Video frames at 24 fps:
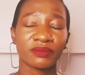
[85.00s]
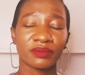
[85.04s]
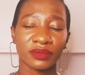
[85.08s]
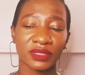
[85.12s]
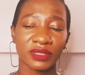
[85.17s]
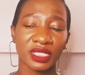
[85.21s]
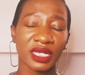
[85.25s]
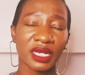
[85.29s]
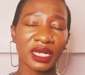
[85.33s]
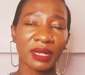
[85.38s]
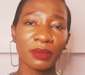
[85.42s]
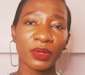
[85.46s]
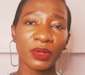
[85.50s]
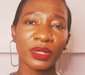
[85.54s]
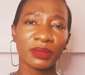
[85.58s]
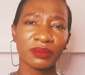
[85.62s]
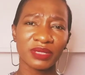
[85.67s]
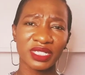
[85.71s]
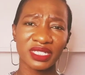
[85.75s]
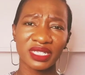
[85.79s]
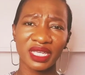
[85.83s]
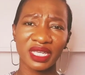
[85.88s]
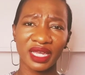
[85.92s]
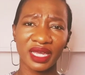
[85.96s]
The number one
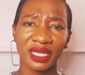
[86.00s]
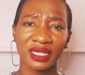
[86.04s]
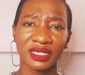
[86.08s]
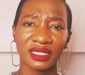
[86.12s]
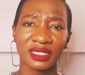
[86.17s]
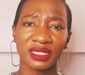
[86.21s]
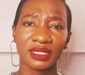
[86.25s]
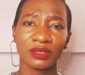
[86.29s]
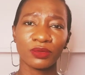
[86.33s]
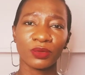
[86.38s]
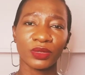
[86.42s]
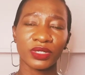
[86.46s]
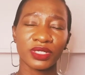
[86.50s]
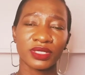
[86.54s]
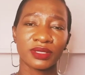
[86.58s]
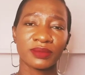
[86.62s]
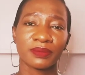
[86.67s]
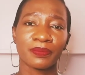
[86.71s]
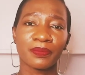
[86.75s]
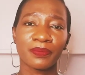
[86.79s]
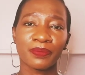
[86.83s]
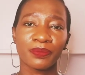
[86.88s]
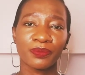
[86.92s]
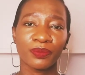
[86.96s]
mistake I did was,
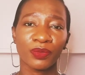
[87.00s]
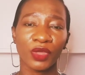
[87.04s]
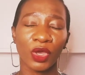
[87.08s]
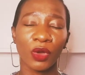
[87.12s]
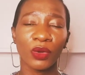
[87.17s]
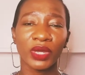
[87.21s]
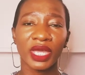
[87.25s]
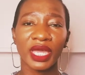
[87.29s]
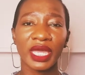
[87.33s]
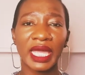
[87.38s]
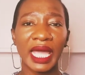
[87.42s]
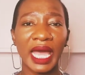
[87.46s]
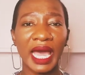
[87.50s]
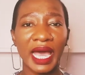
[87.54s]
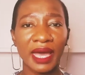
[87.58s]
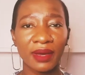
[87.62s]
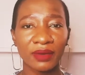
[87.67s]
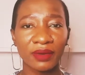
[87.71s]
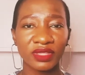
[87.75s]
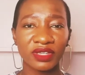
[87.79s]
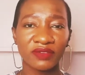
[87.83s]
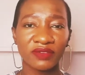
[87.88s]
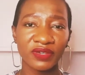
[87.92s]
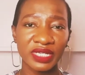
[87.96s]
okay,
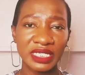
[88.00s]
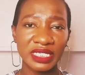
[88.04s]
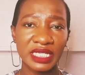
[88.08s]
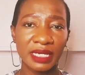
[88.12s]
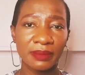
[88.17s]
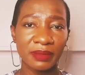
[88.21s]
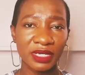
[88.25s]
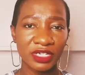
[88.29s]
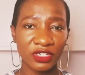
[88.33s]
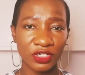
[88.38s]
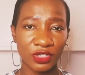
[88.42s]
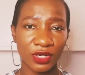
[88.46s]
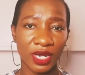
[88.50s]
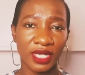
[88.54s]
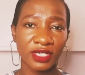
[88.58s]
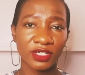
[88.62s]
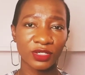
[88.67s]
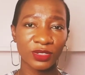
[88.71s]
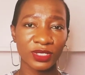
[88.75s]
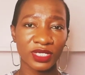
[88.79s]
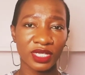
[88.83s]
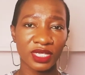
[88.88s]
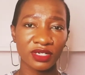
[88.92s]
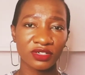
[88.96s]
the first time I tried
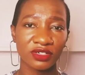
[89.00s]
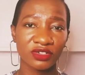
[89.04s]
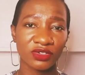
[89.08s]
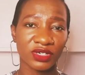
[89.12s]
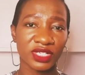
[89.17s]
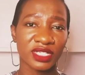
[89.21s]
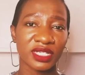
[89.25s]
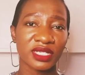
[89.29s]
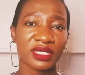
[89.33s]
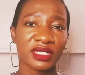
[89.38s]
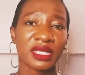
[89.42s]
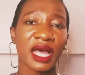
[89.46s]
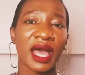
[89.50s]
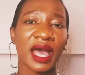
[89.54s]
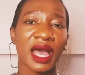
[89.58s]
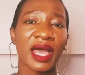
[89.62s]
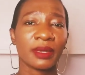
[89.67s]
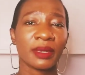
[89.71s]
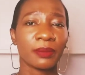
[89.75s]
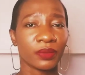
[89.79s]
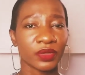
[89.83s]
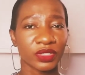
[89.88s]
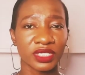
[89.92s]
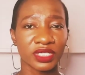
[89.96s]
to sell dresses, I
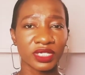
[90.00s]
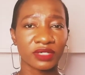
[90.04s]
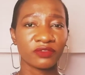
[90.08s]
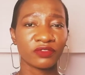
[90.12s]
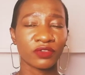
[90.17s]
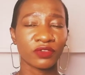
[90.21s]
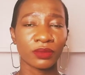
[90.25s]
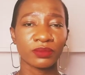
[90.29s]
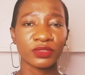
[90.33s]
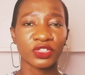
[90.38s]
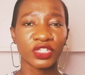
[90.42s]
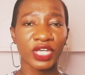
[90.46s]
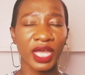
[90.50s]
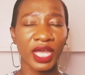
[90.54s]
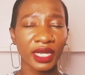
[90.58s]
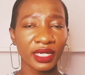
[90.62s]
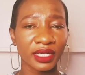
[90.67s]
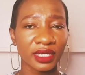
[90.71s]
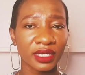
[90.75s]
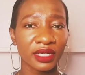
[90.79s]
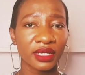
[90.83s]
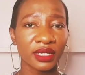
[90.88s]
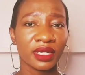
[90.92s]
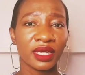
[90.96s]
imported from
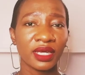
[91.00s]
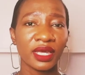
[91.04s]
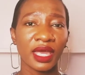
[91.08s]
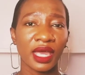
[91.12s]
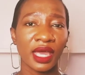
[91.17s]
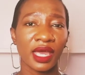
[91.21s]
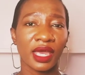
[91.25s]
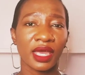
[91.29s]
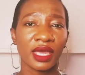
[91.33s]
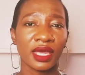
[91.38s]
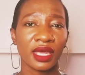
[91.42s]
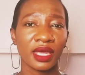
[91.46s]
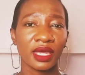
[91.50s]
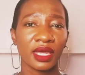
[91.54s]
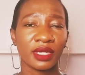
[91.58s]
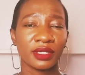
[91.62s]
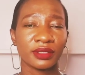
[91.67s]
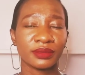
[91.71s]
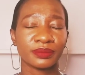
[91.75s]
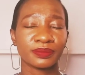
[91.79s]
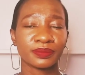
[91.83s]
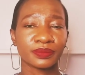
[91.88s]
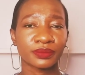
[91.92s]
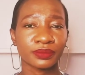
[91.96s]
China,
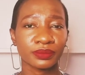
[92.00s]
and